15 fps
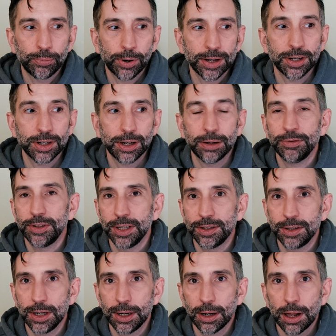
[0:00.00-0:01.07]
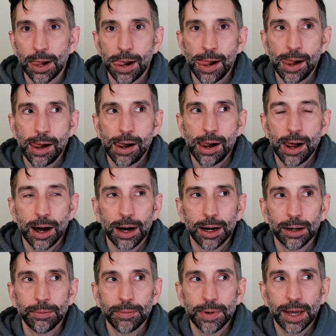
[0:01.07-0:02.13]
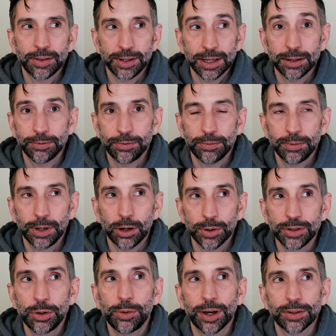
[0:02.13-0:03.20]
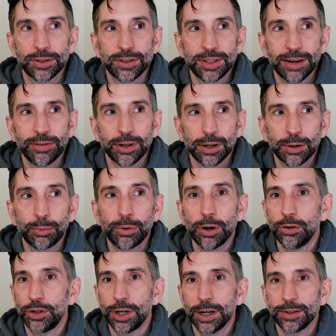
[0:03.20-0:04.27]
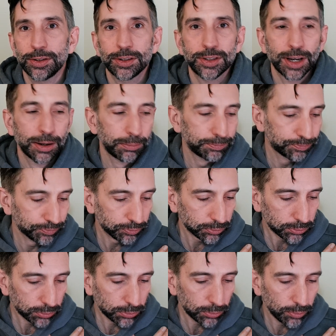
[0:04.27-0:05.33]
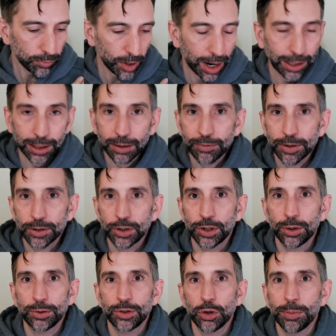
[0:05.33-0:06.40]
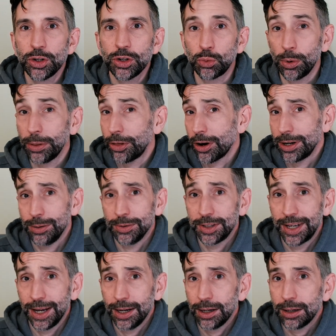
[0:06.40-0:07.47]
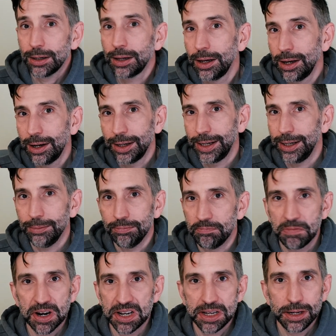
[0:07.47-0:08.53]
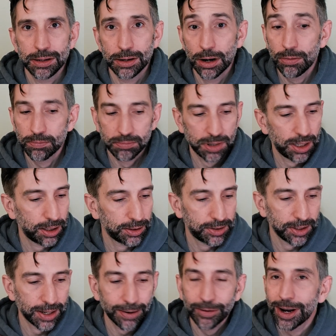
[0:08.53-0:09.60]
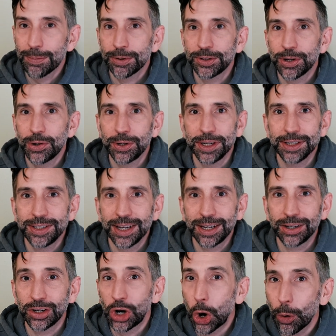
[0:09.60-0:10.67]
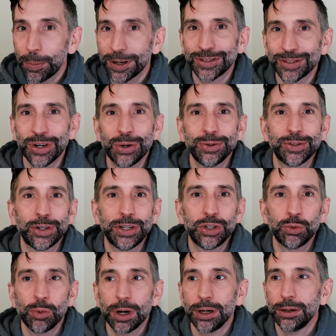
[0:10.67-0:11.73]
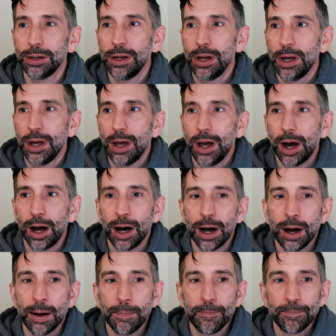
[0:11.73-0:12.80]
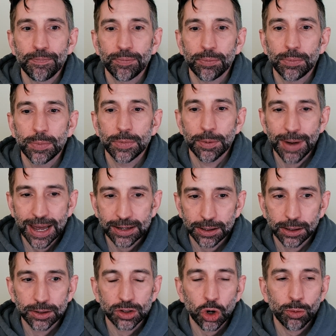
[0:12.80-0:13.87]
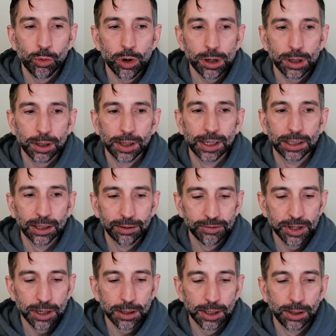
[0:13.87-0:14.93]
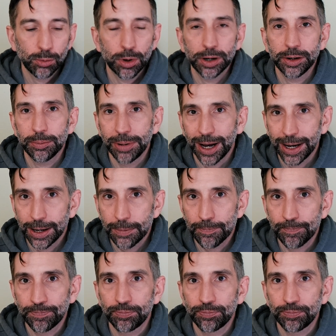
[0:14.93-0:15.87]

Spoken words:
president of Disney, at the end of, you know, in 2007, and approached us and said, "I love this show so much." We thought he was kidding. He had seen every episode. He had taken copious notes on each one. The man did his homework. He loved it. He wanted to buy it.